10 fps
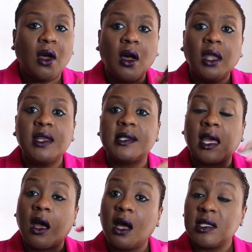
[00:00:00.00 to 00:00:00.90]
All of this
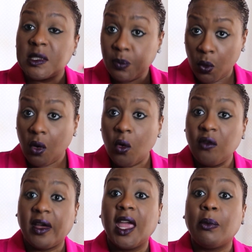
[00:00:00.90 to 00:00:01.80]
that God spoke
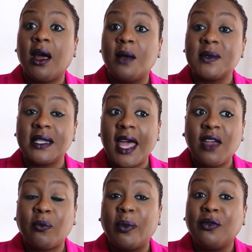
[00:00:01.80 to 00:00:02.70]
over Abraham's
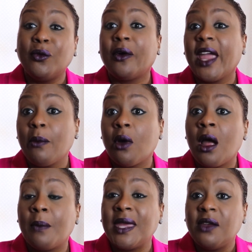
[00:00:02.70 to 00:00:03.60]
life before
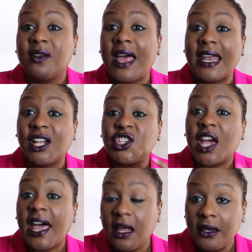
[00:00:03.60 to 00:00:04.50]
Abraham even had a
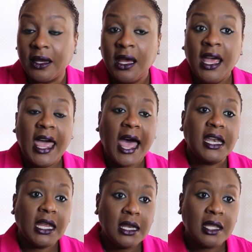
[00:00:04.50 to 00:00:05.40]
child.
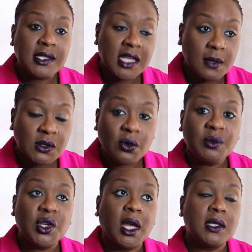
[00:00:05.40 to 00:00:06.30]
And in the same
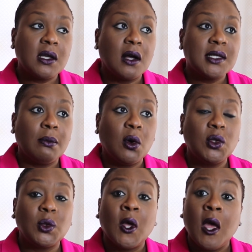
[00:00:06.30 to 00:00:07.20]
scripture, it talks
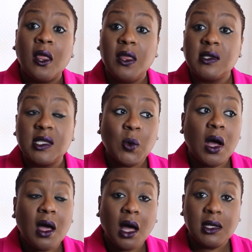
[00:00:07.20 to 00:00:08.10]
about, this is
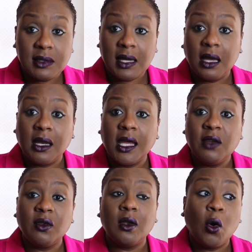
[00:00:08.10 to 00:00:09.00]
what God said
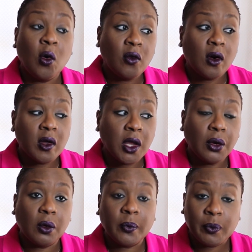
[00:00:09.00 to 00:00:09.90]
even over,
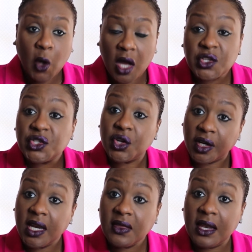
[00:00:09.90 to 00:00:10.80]

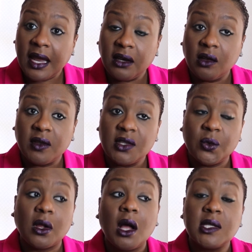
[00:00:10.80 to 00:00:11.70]
concerning the land of
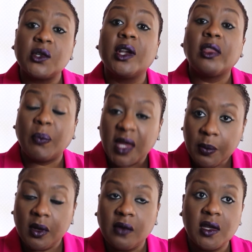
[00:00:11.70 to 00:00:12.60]
Israel, concerning the
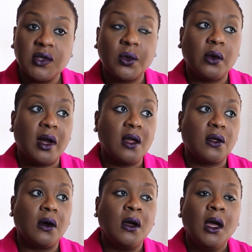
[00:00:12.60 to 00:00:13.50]
people of Israel
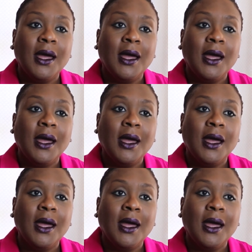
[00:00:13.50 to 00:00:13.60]
rather.